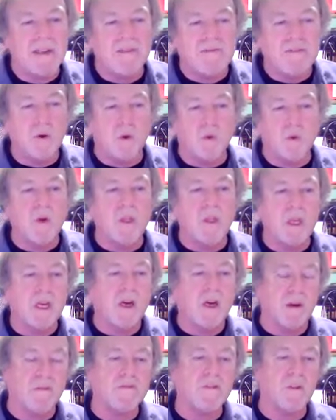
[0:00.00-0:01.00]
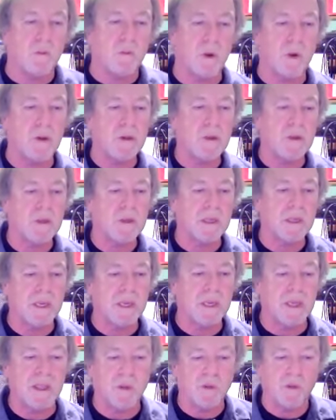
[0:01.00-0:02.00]
feel really comfortable
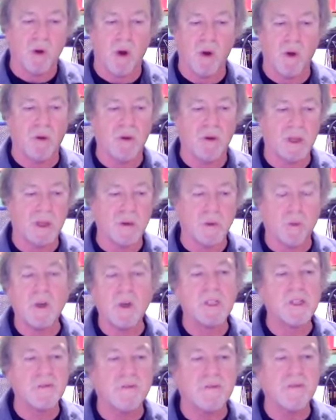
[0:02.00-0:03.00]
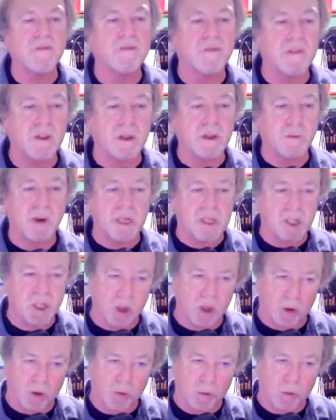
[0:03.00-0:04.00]
in the role. It wasn't fulfilling my
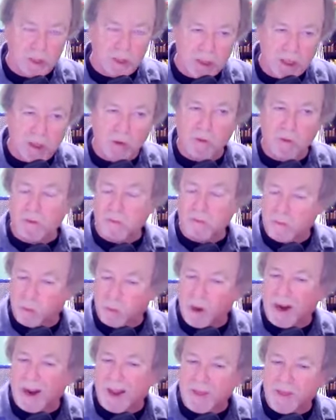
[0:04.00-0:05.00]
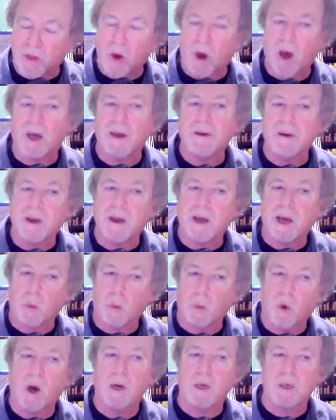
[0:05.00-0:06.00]
soul. It wasn't doing what I thought I
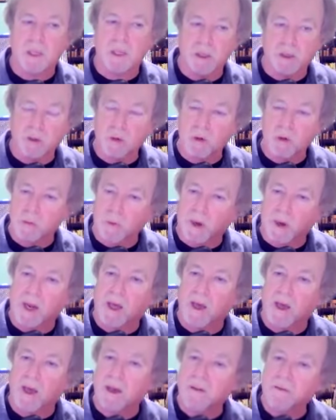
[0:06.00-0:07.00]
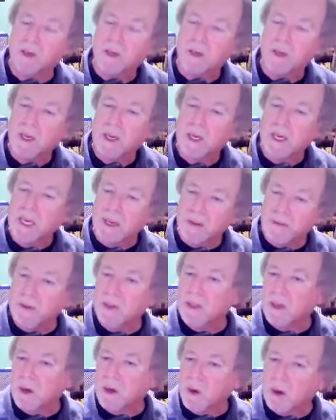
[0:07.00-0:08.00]
wanted to do with my life. Even
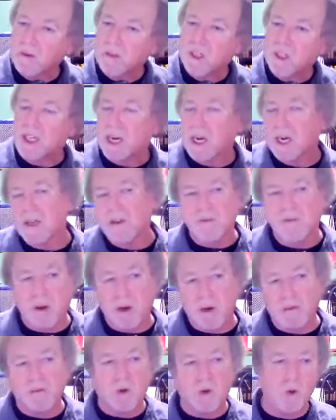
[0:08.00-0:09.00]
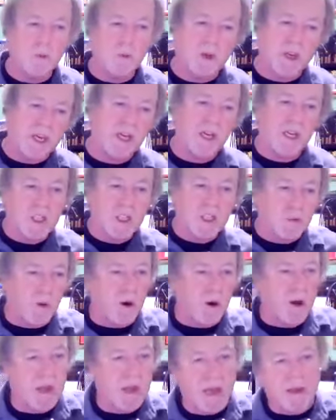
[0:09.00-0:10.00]
though I was standing in front of a group of kids, we're
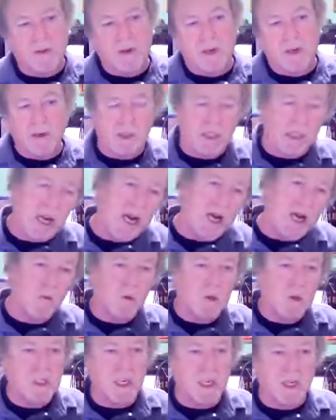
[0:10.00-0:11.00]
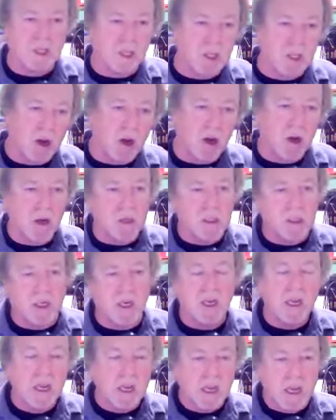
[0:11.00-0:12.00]
all having a good time, we're singing songs.
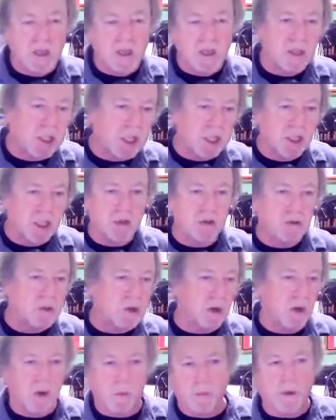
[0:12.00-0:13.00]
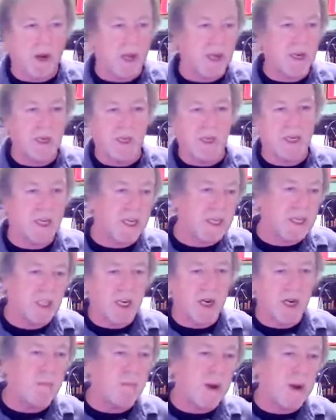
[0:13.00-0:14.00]
Other teachers would complain, your kids
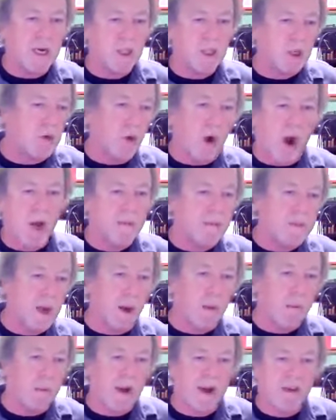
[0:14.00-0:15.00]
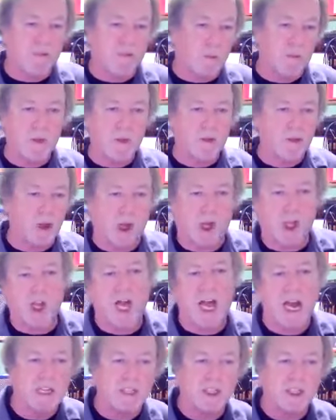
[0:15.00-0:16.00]
come back too hyped up after music
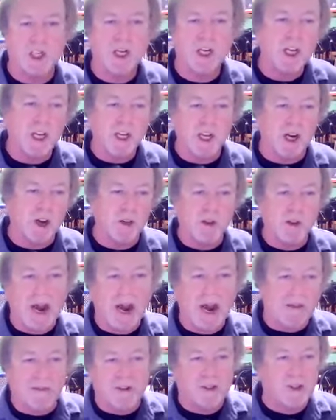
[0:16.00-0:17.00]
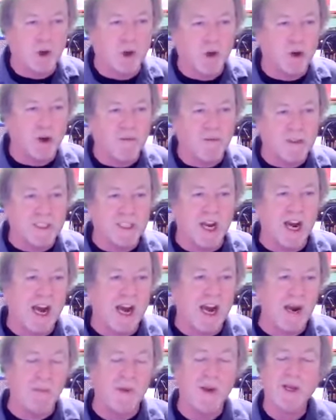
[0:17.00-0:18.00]
class. You know, they're having too good of a time.